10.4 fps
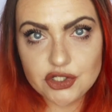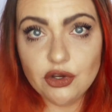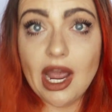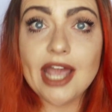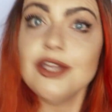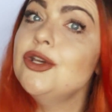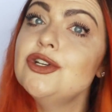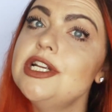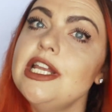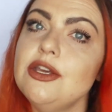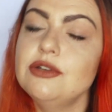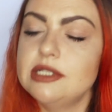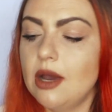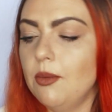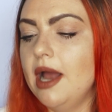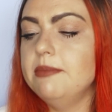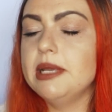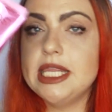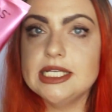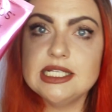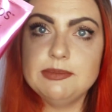So I usually use that one, but
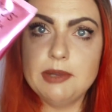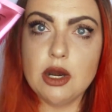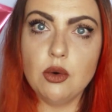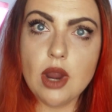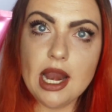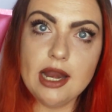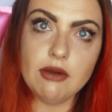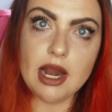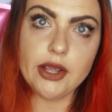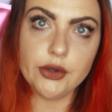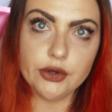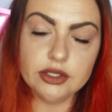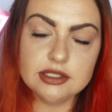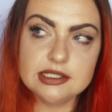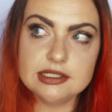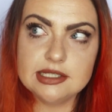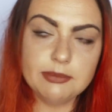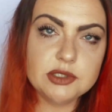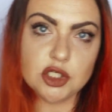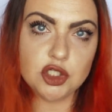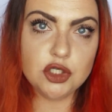this has been a really good
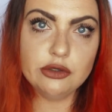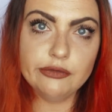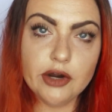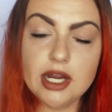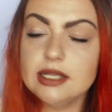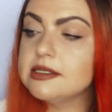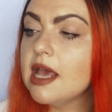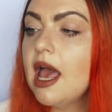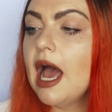substitute for it.